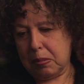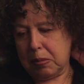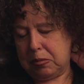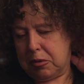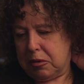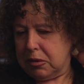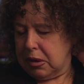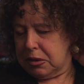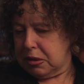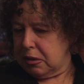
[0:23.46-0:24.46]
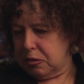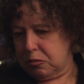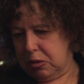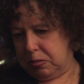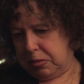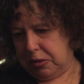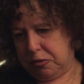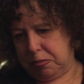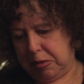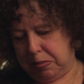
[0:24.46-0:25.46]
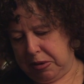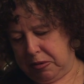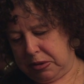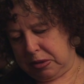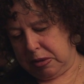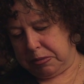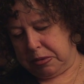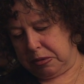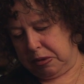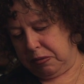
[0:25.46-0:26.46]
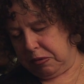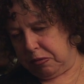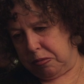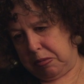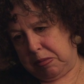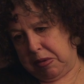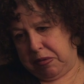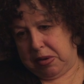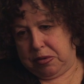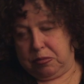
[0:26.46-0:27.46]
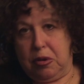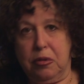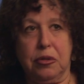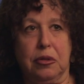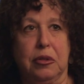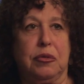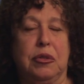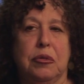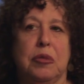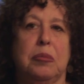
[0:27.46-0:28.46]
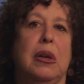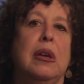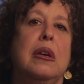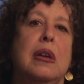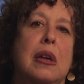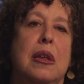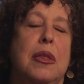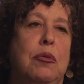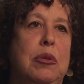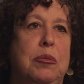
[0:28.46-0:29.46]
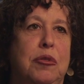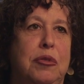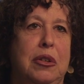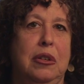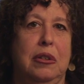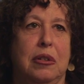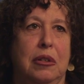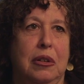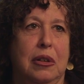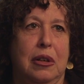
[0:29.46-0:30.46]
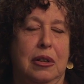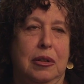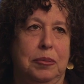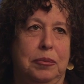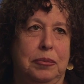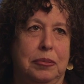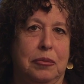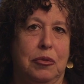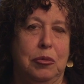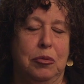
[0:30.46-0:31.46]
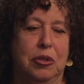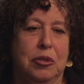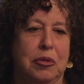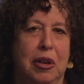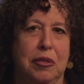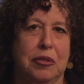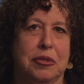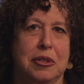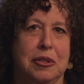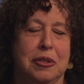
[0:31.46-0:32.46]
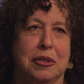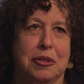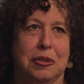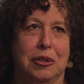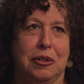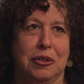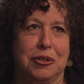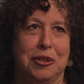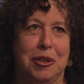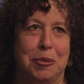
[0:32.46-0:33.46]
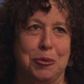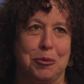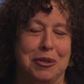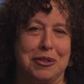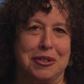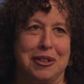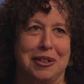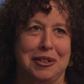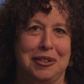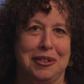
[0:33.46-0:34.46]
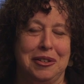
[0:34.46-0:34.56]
my brother and I shared the one bedroom. My parents slept in the living room, and my father wrote in the living room. Then we moved here. Um, we walk around, you'll see this is a large Upper West Side